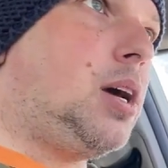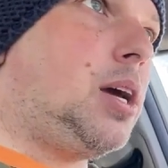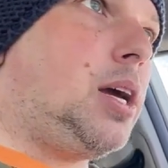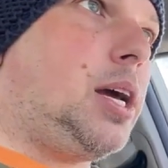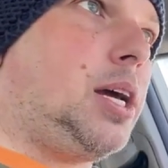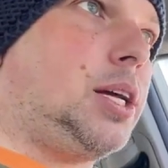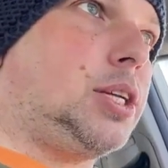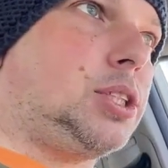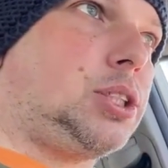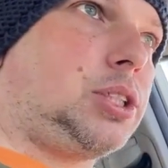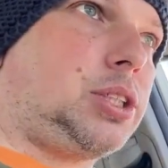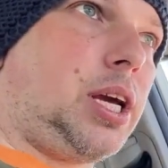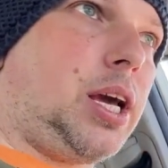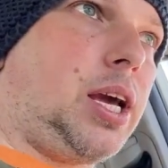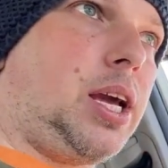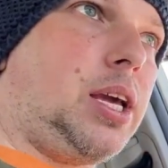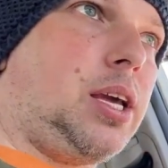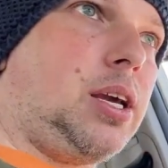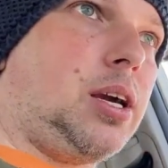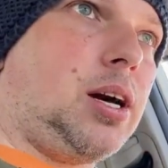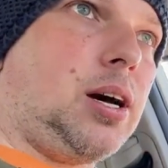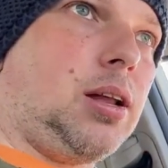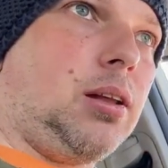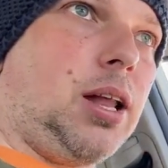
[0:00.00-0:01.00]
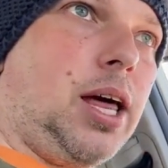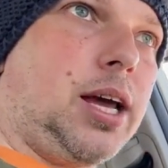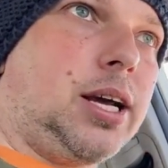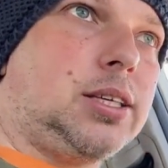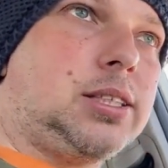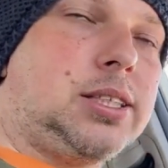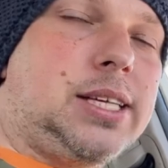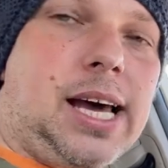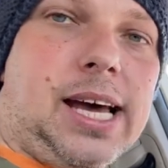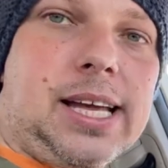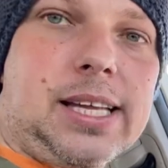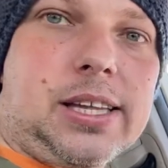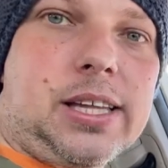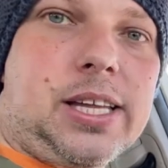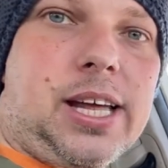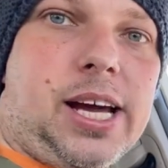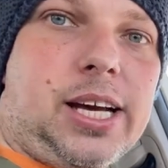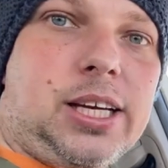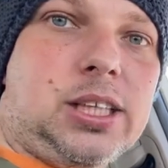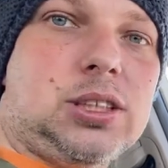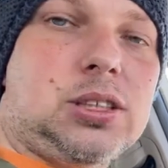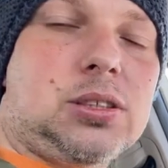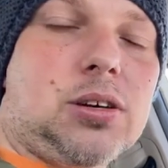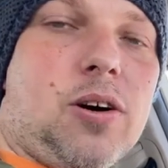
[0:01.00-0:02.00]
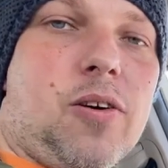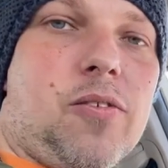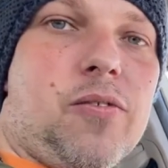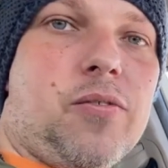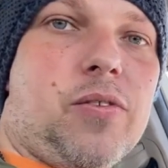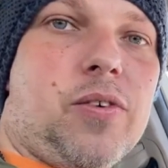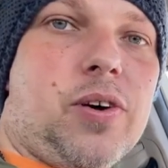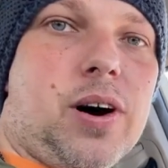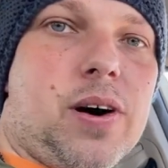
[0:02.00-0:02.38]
It's a like 10 days of